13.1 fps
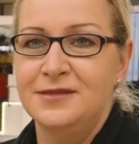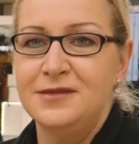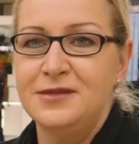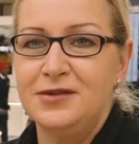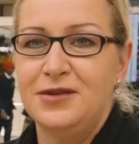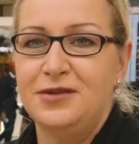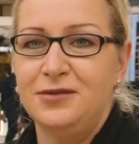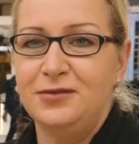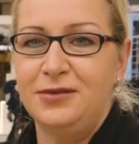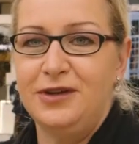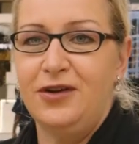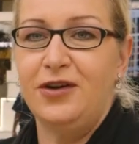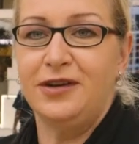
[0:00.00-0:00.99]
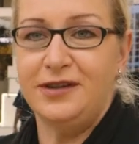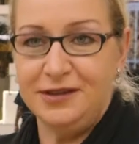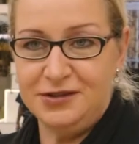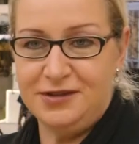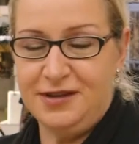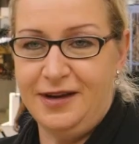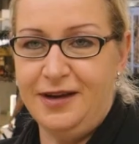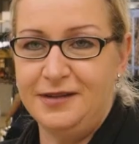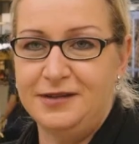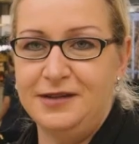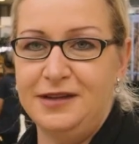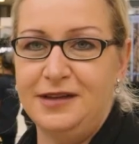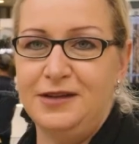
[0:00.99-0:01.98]
So we are here today
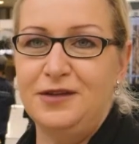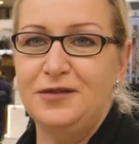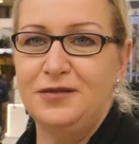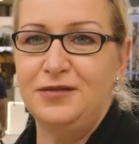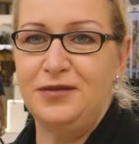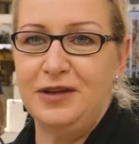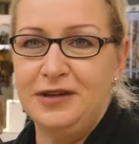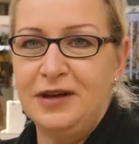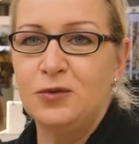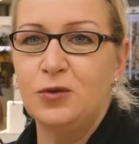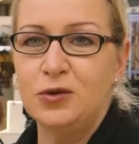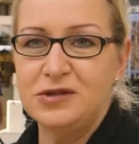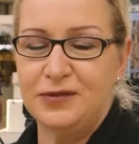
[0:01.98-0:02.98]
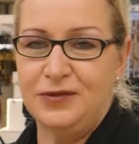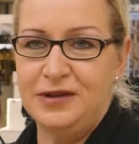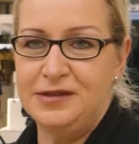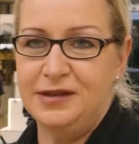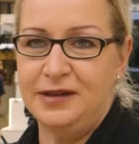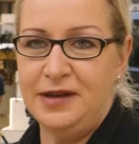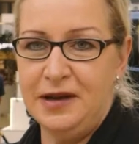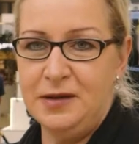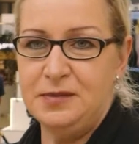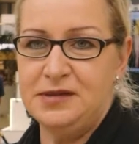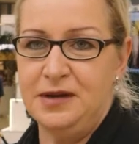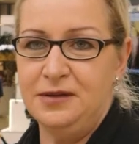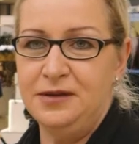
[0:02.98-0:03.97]
at the V&A Waterfront in Cape
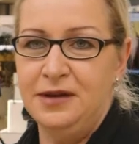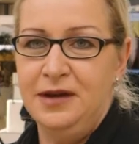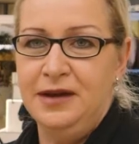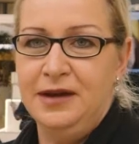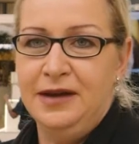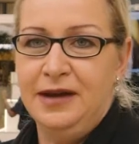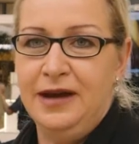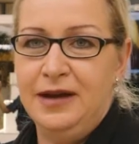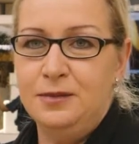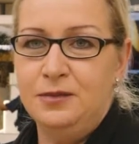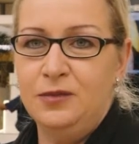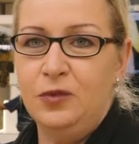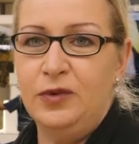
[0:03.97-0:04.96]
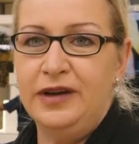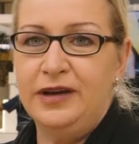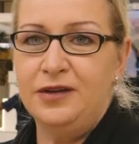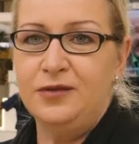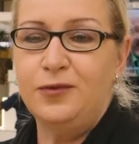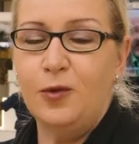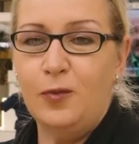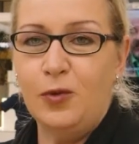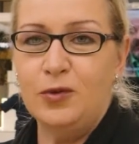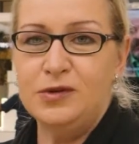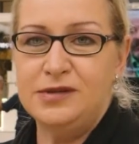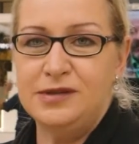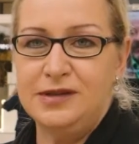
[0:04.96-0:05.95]
Town, where
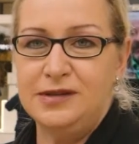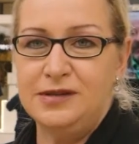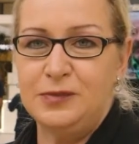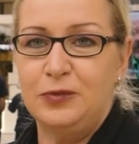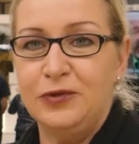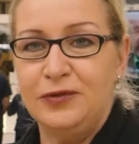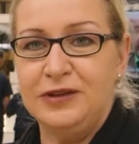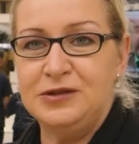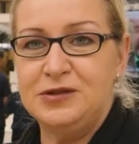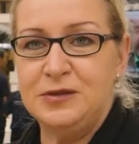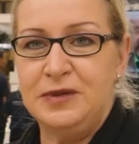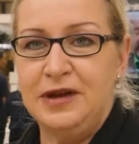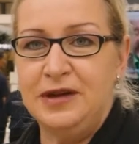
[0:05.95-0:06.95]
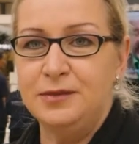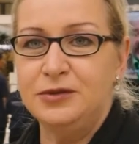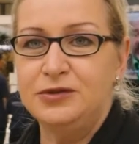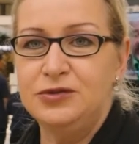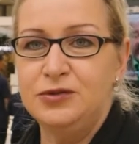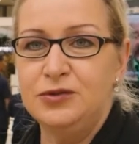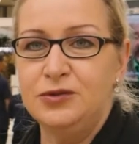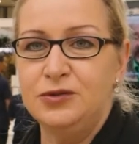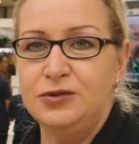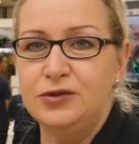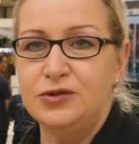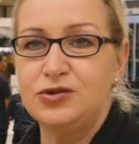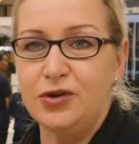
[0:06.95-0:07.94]
Paws is privileged to be able
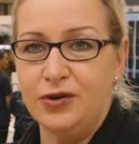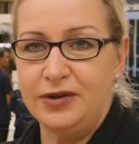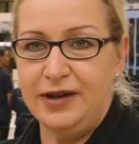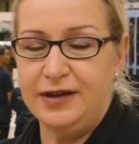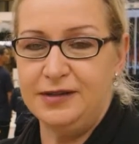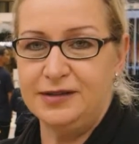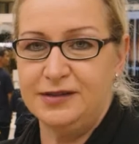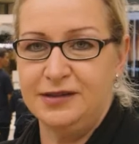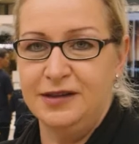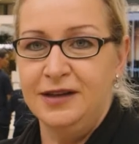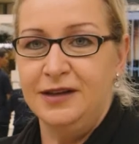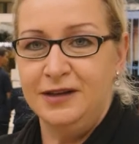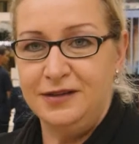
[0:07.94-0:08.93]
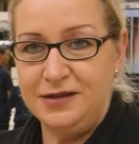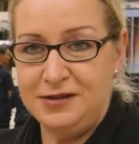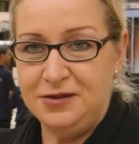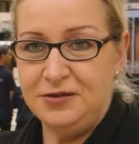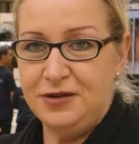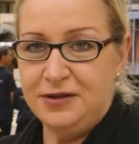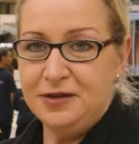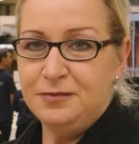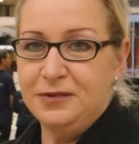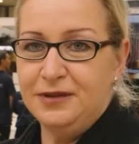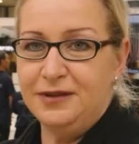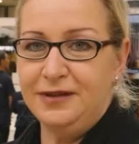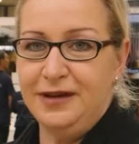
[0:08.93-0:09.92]
to showcase these
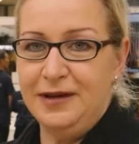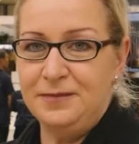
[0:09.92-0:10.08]
incredible